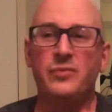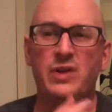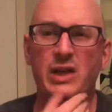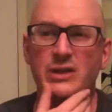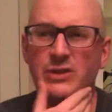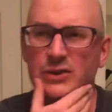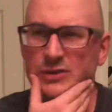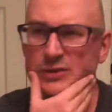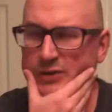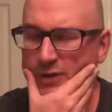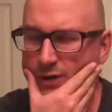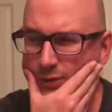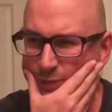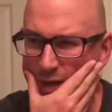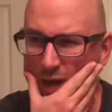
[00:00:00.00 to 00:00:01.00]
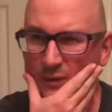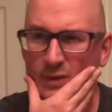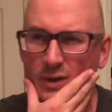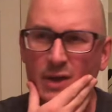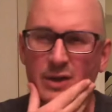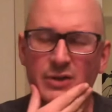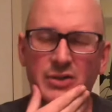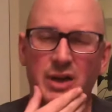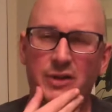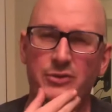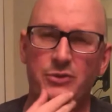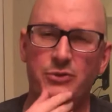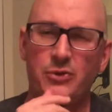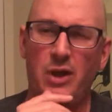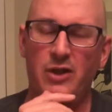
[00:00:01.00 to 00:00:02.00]
They just started. We haven't gotten a chance to
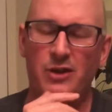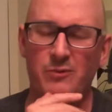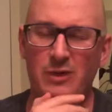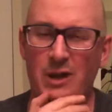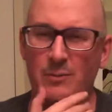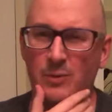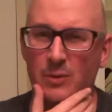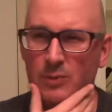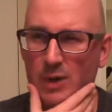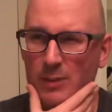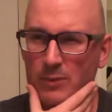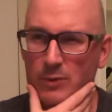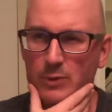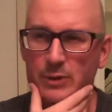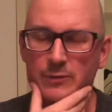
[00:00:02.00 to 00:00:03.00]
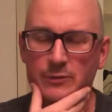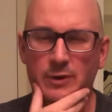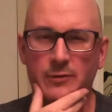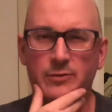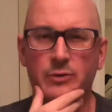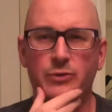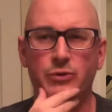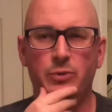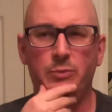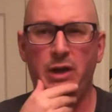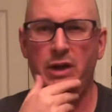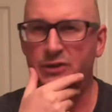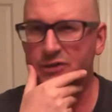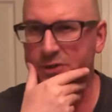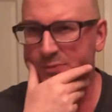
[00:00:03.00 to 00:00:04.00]
try them yet, but probably one of our future
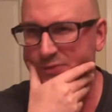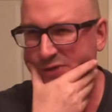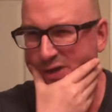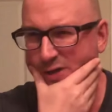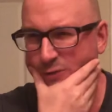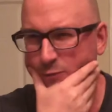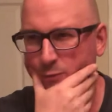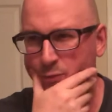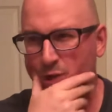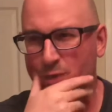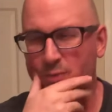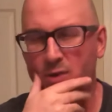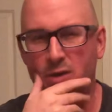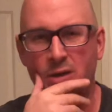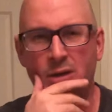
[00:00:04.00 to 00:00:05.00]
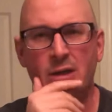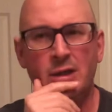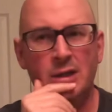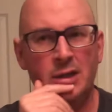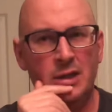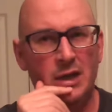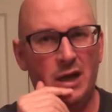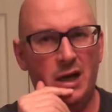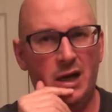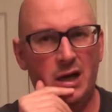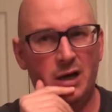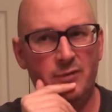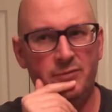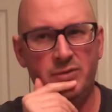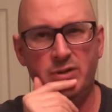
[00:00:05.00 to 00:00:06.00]
MattSipsThings will probably
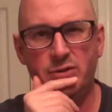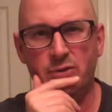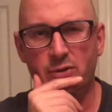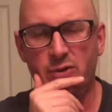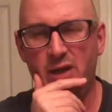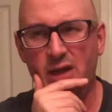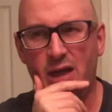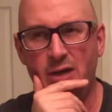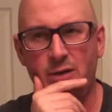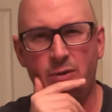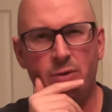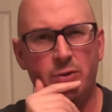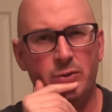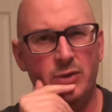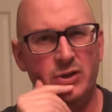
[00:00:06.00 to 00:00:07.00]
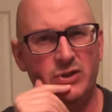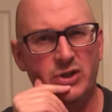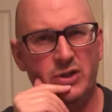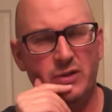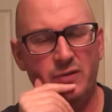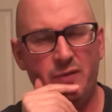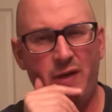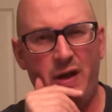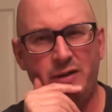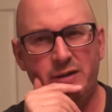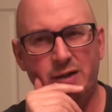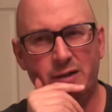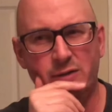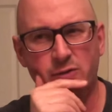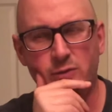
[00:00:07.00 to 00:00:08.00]
feature. I know they're doing gin and
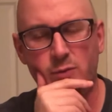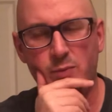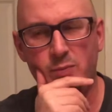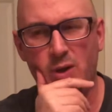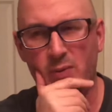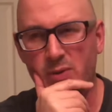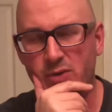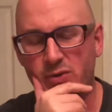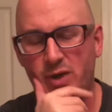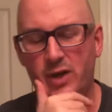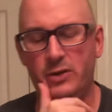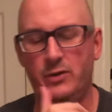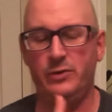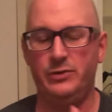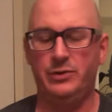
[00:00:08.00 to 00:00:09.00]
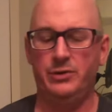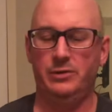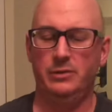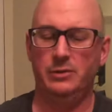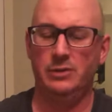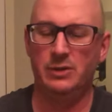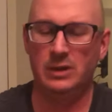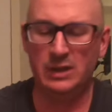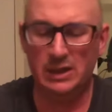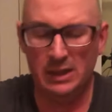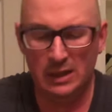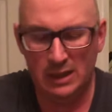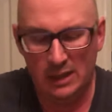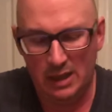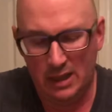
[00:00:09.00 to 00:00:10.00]
vodka, so we'll probably try those
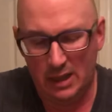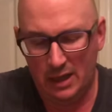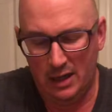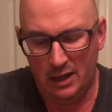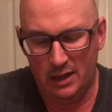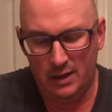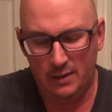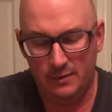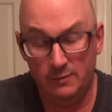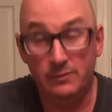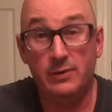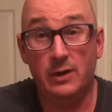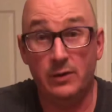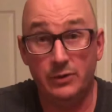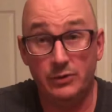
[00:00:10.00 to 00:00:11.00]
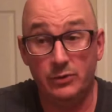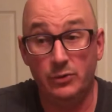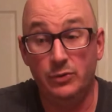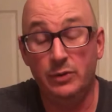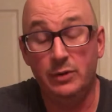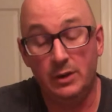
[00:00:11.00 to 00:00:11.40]
very soon.